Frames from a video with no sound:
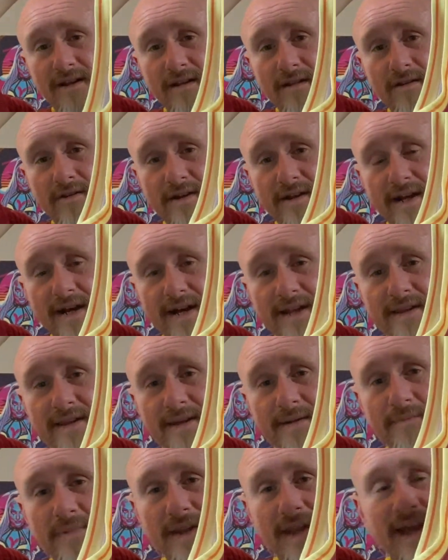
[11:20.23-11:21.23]
look on
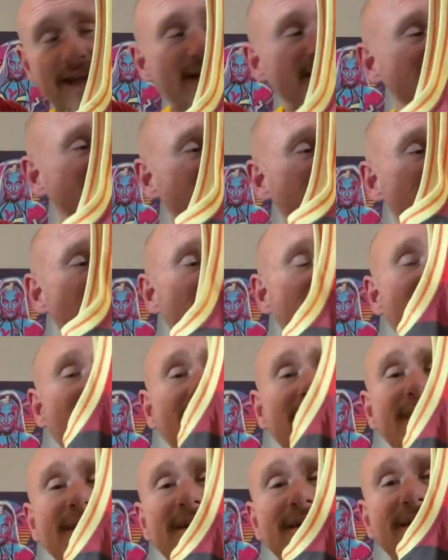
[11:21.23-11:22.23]
them. But like I said, they're
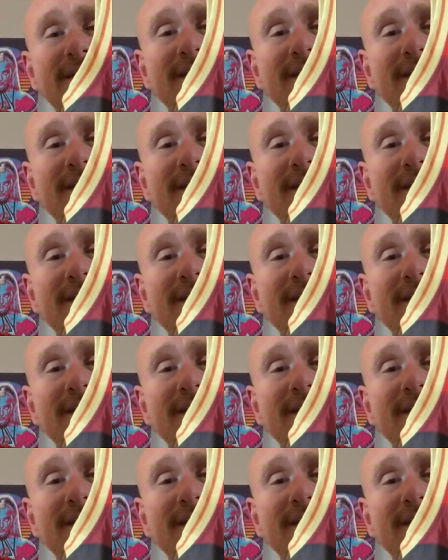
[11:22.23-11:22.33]
kind of,